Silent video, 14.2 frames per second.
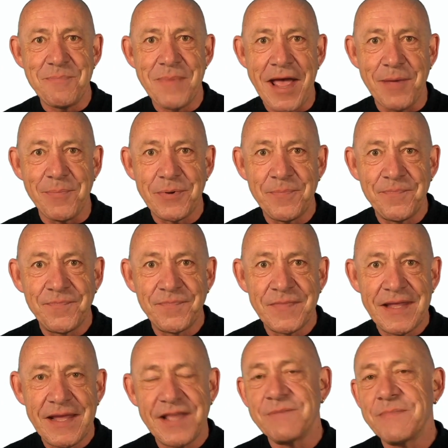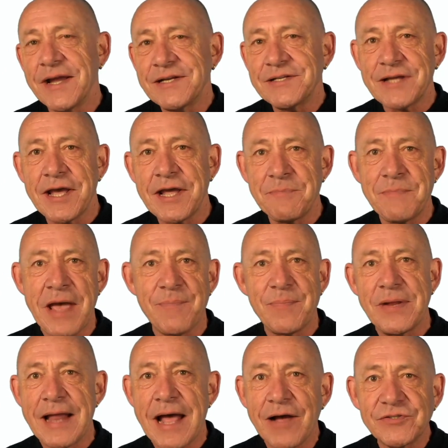Map. And the MindTime Map
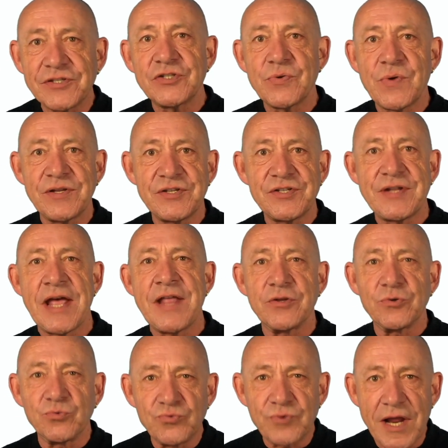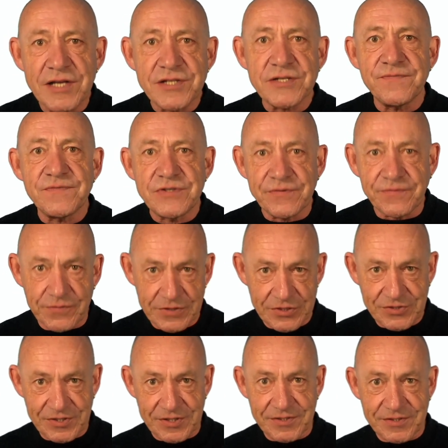allows us to understand the relative
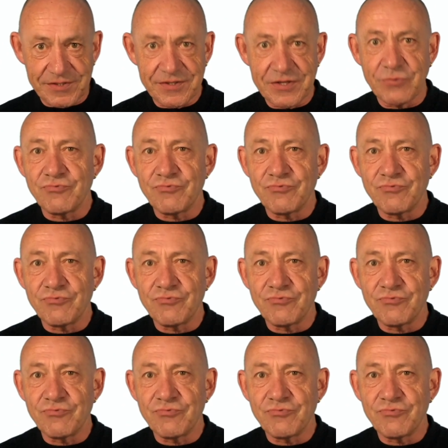differences